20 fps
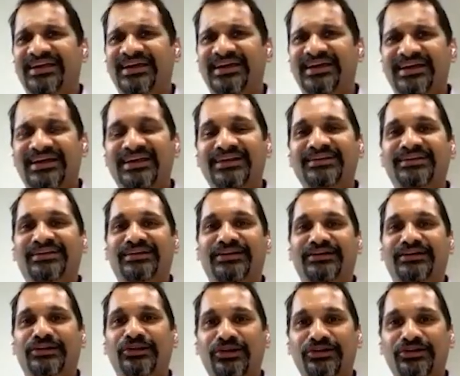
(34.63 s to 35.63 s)
And
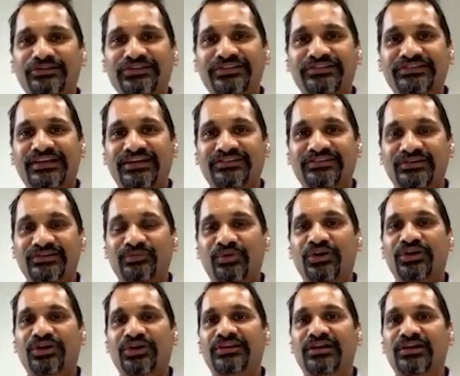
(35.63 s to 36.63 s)
a lot of the discussion
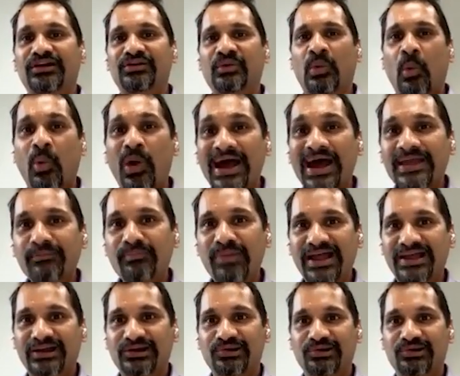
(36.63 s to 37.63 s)
was around why
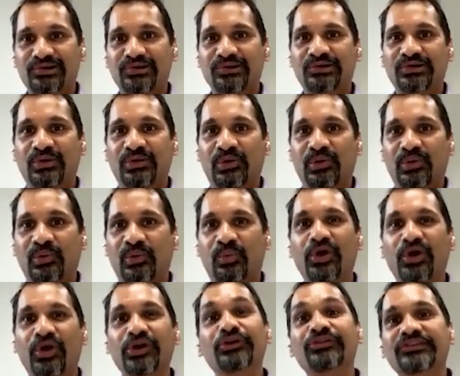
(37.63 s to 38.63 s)
Bangalore?
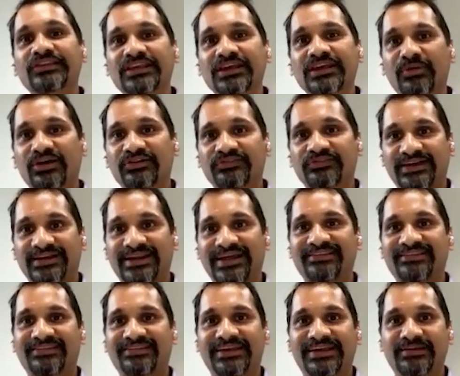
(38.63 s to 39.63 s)
What do you see about
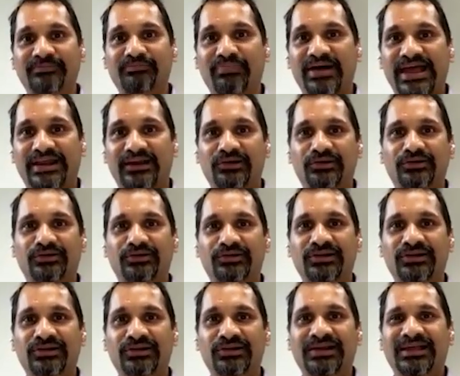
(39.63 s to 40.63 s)
financing in
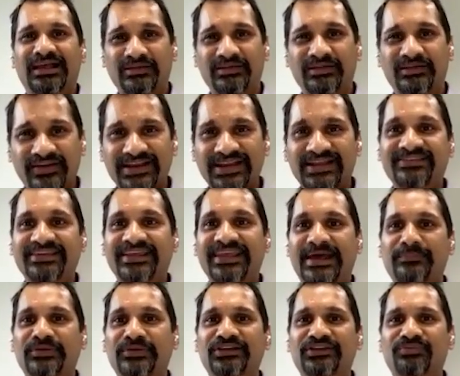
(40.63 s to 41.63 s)
Bangalore? I mean, financing
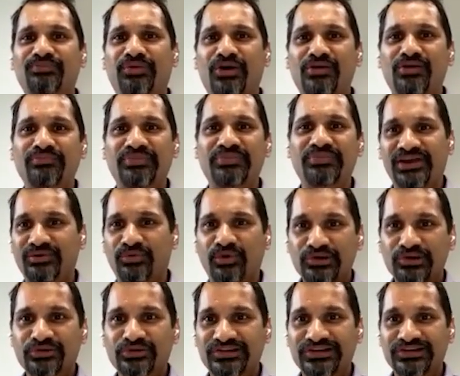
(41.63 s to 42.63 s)
capital is Bombay.
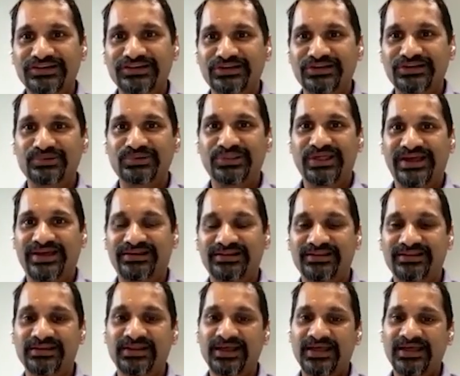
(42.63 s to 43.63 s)
What do you sit and do there?
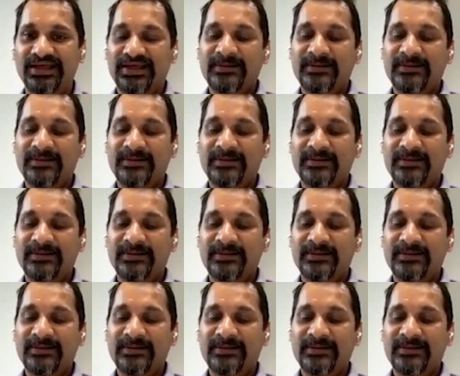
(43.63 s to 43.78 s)
And